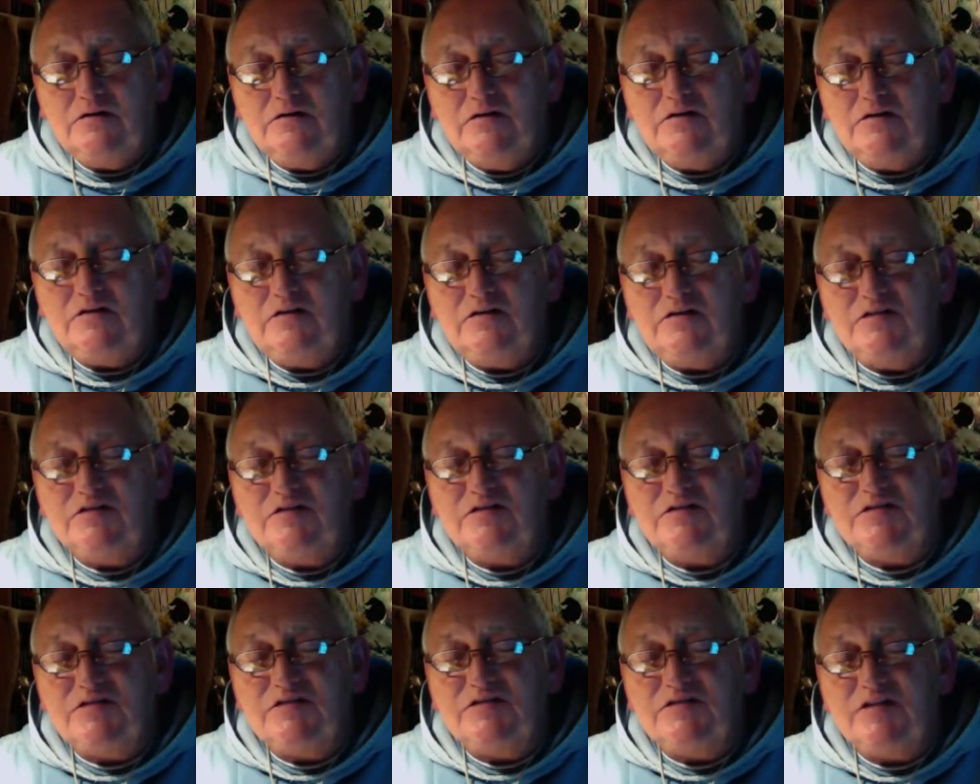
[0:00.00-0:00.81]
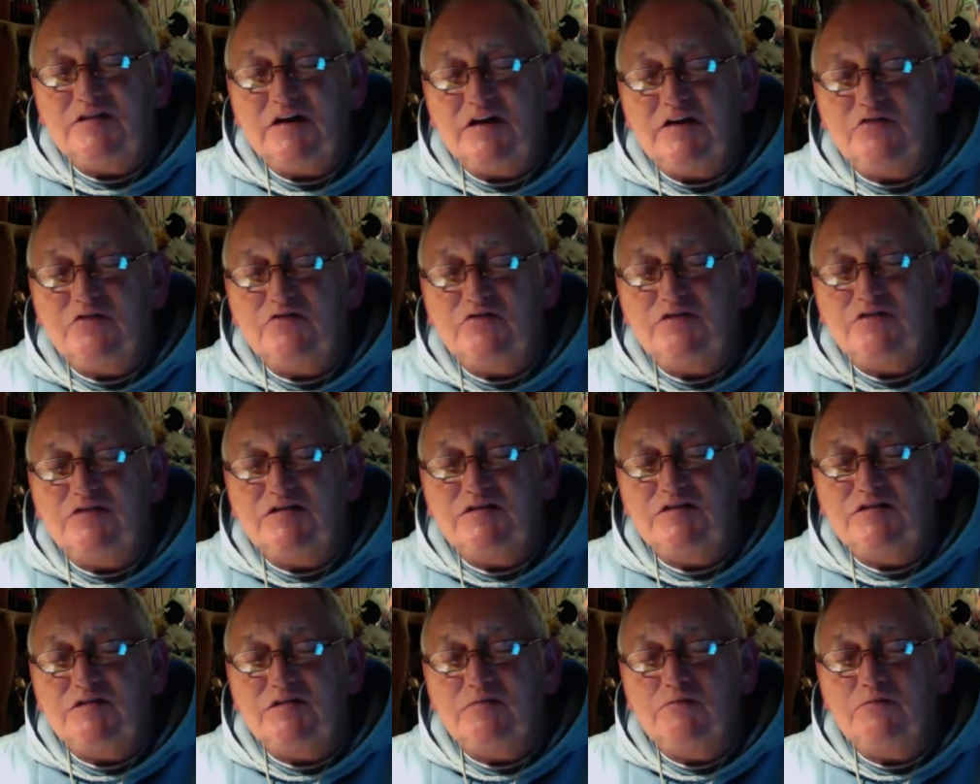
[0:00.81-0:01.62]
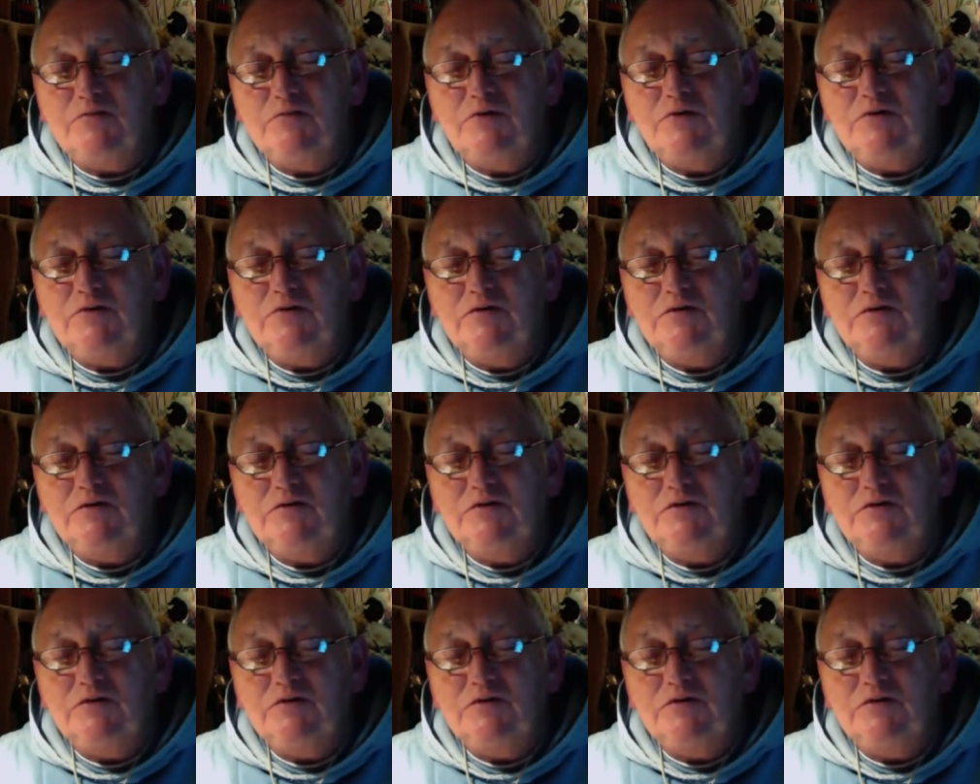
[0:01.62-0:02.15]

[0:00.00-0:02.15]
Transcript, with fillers: It is the sacred symbol